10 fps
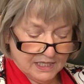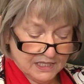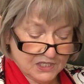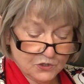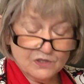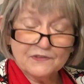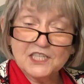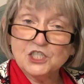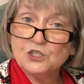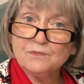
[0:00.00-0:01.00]
The
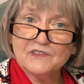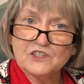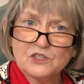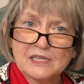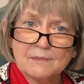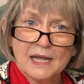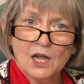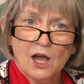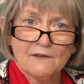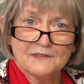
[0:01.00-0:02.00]
certified shoe fitters at my
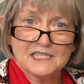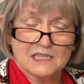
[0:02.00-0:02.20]
office